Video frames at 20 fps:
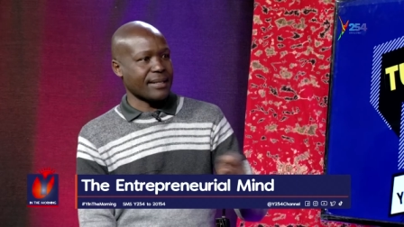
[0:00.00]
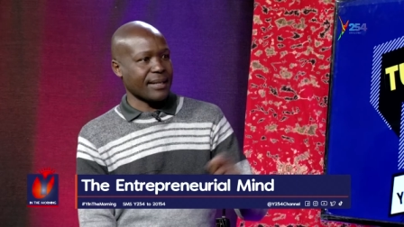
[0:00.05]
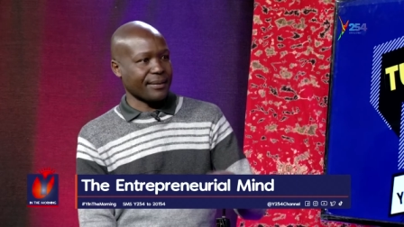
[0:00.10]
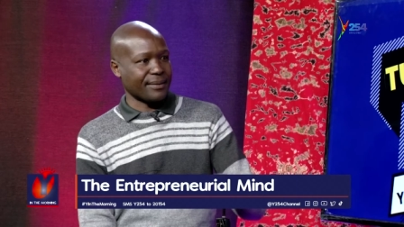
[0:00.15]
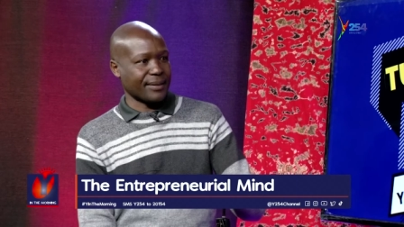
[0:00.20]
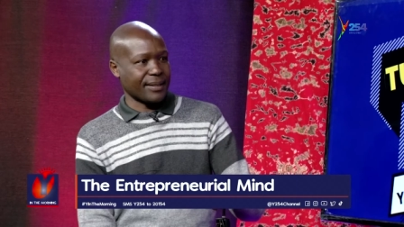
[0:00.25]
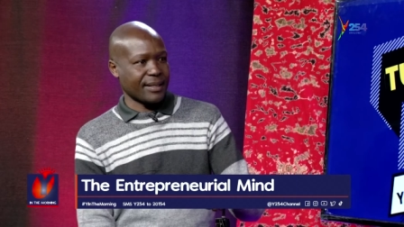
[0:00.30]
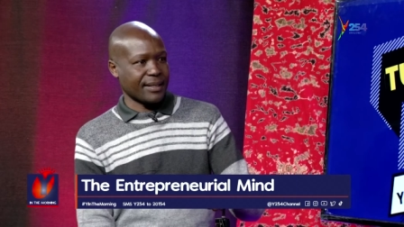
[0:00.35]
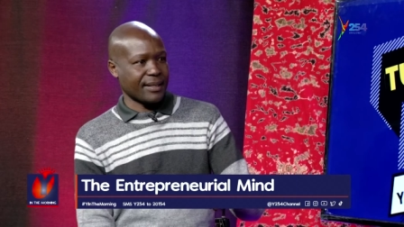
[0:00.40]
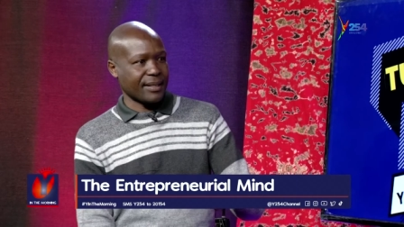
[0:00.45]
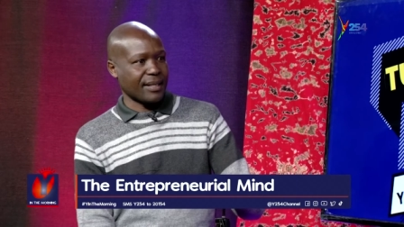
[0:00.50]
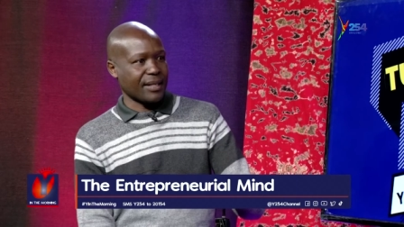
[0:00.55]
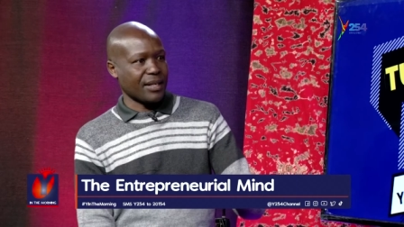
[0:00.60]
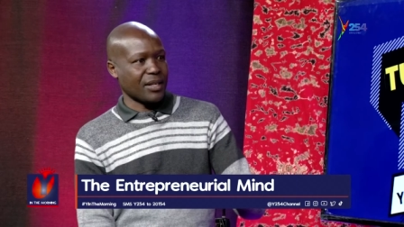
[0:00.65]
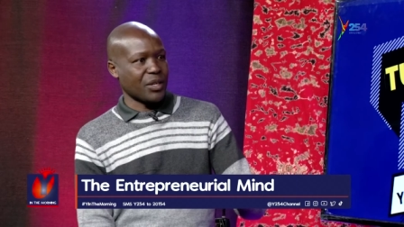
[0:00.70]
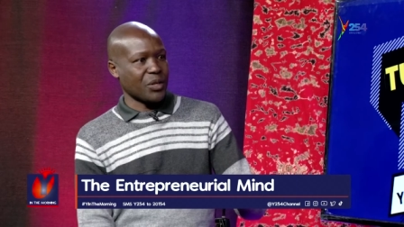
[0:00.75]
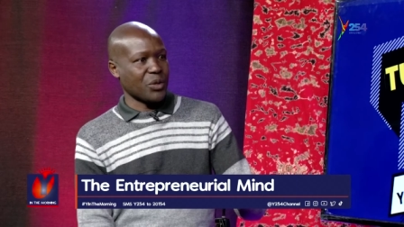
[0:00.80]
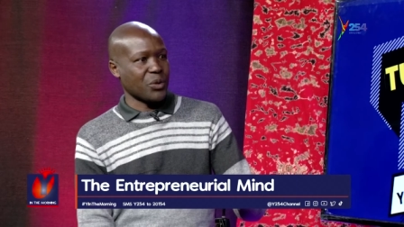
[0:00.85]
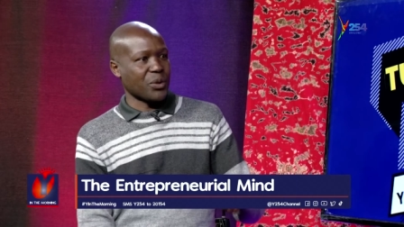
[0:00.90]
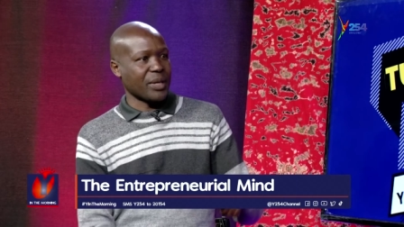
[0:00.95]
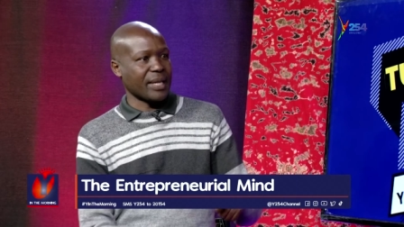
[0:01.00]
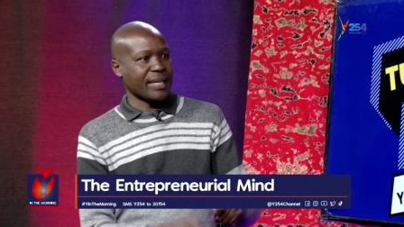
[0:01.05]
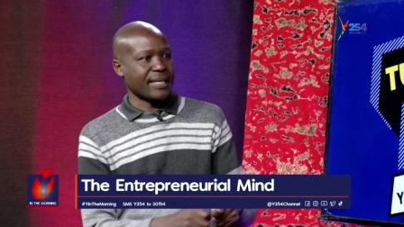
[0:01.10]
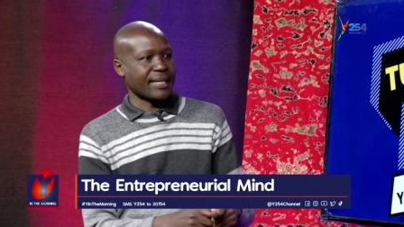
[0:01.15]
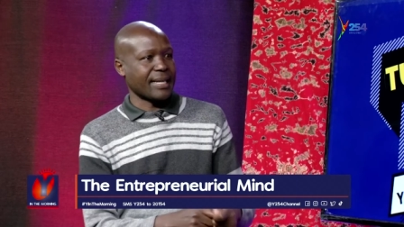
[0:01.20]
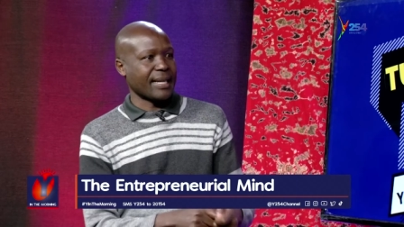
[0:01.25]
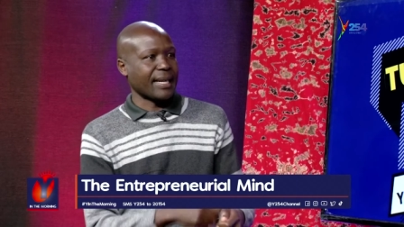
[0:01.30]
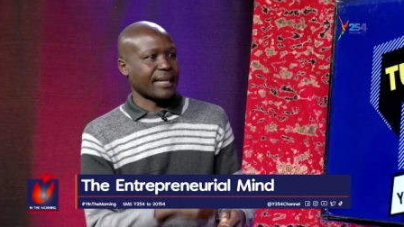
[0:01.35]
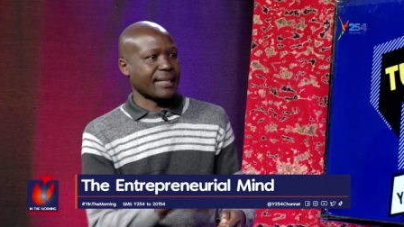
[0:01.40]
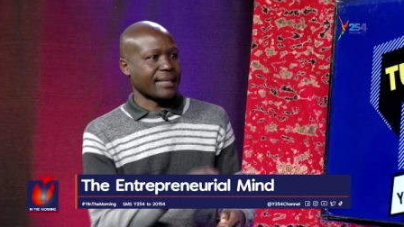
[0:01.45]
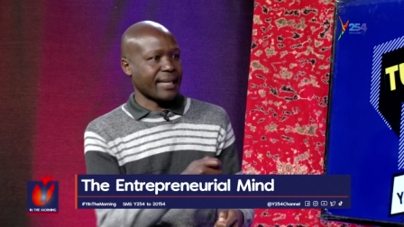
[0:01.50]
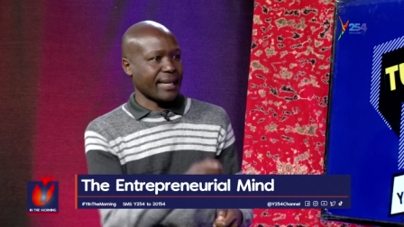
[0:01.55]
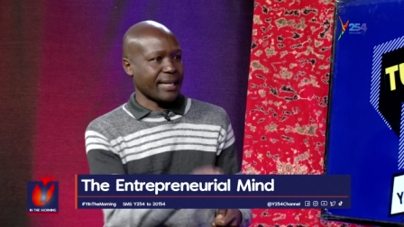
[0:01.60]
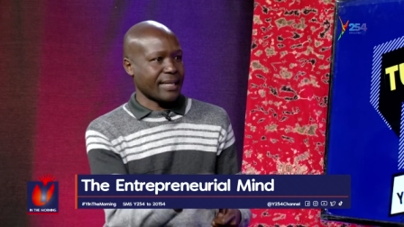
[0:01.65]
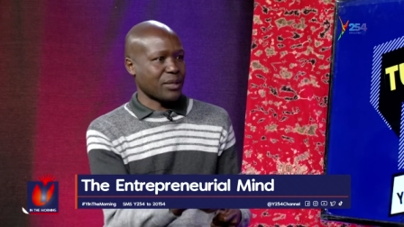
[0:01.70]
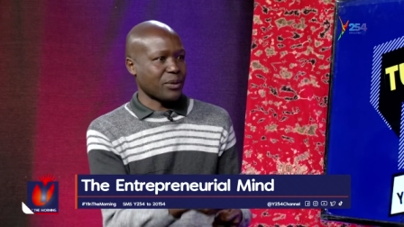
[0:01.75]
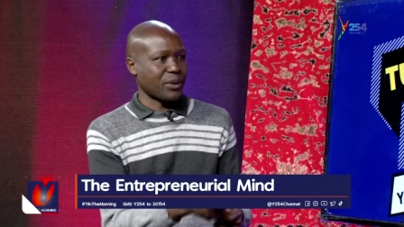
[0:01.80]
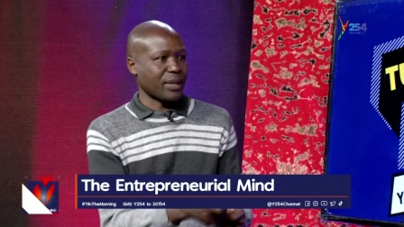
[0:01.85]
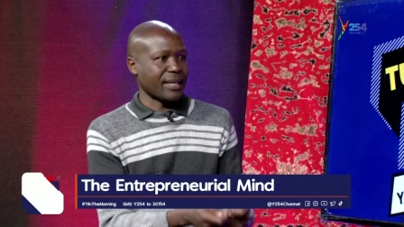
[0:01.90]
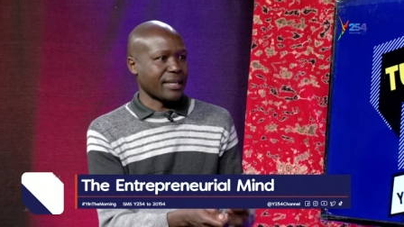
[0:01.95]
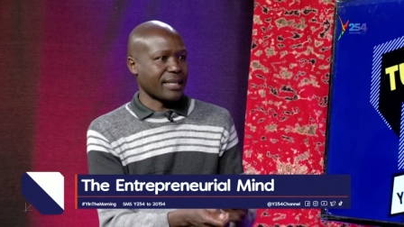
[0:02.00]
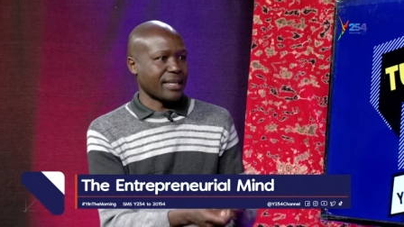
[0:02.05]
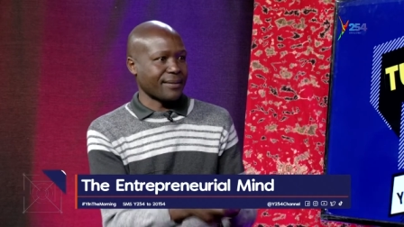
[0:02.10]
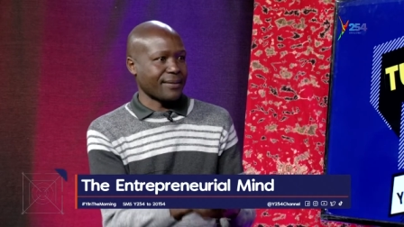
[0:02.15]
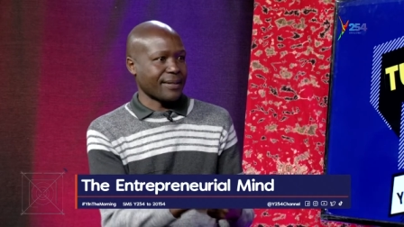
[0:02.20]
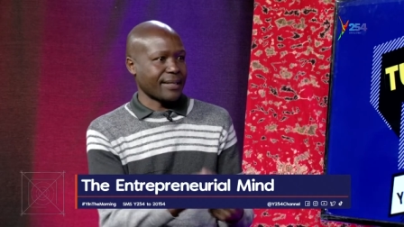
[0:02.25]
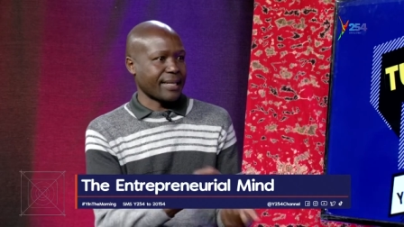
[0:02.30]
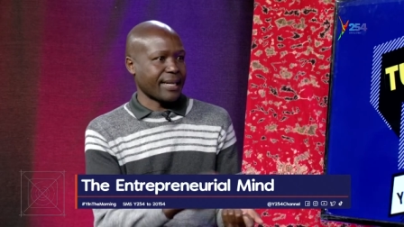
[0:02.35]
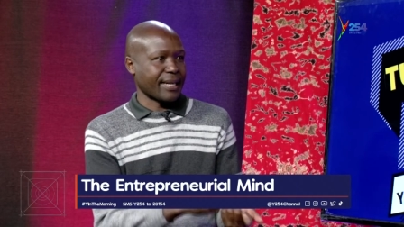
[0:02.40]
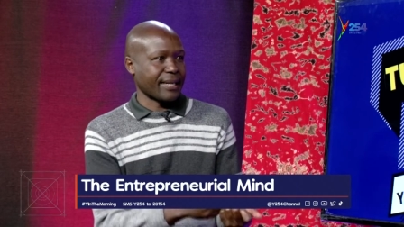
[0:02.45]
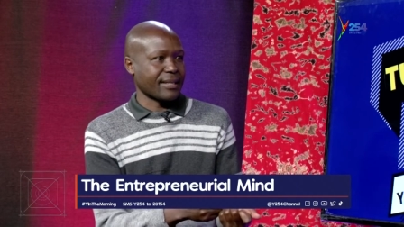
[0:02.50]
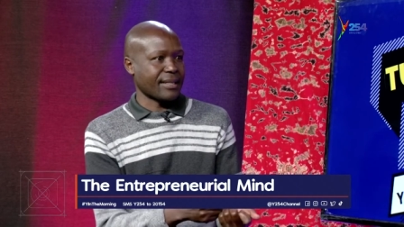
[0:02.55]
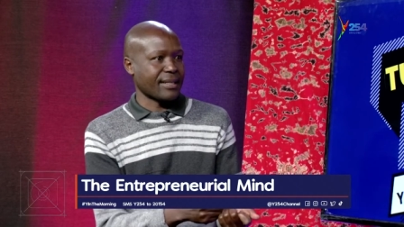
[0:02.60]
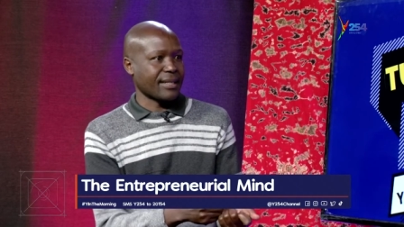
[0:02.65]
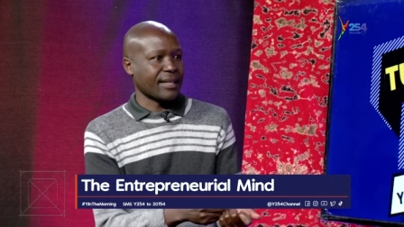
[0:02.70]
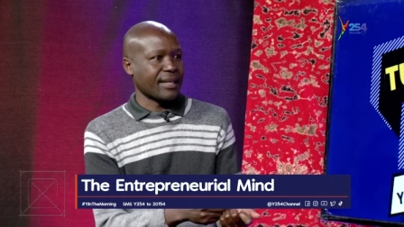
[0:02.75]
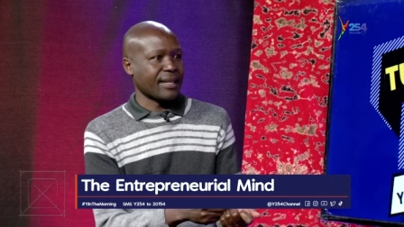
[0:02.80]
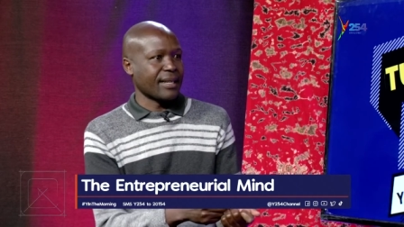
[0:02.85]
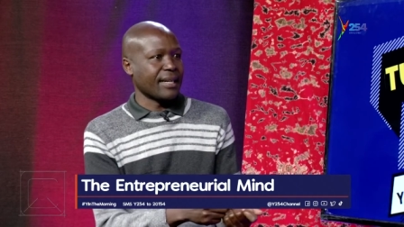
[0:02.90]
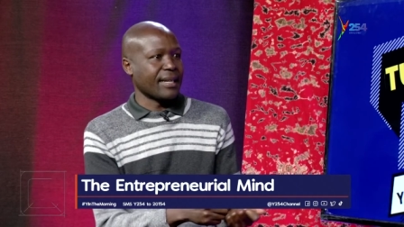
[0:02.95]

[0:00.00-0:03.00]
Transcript: service. You can send a text, you can receive a text.